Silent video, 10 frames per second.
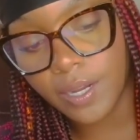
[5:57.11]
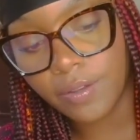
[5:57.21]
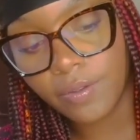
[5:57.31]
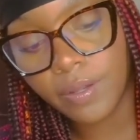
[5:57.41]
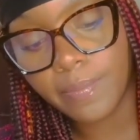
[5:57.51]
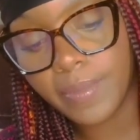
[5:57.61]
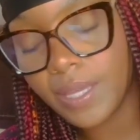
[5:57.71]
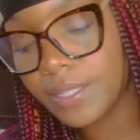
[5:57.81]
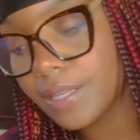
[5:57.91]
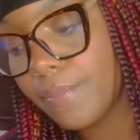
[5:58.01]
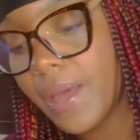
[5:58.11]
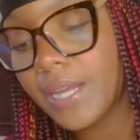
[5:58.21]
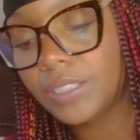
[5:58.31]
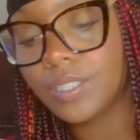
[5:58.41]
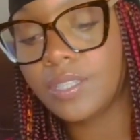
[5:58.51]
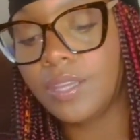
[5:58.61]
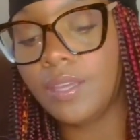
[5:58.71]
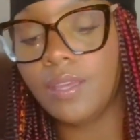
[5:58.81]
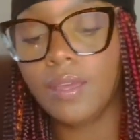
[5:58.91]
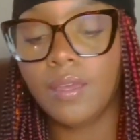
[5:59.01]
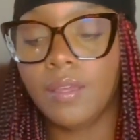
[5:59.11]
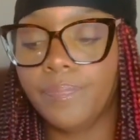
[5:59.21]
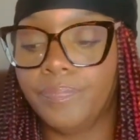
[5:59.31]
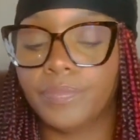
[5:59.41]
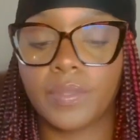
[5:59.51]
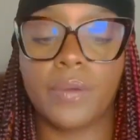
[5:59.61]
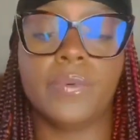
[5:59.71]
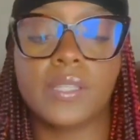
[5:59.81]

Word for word: You can mix and match and see what's